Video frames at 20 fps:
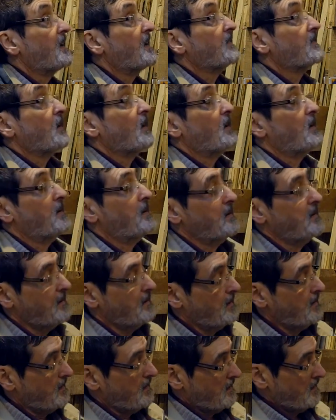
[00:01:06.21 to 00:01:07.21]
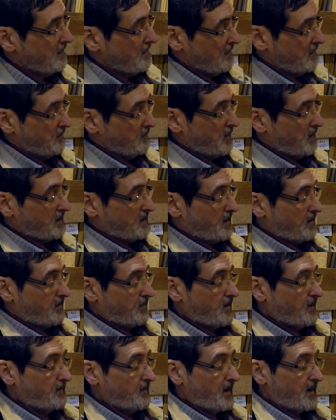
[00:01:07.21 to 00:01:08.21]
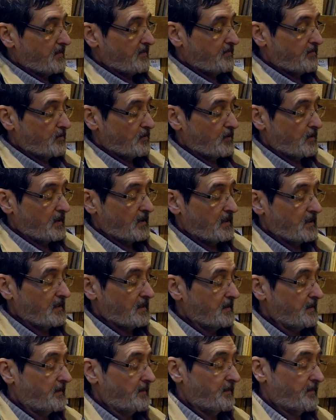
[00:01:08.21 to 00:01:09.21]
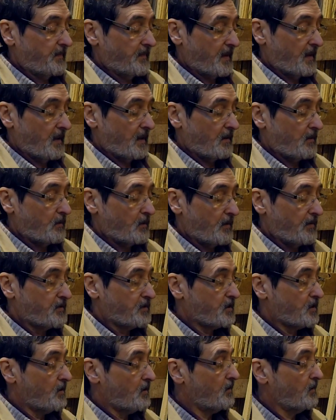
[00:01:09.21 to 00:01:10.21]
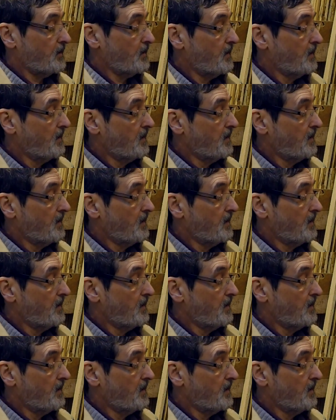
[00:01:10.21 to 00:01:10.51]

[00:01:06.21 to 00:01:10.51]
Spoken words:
I've got a piece of 3x4 here, rough sawn.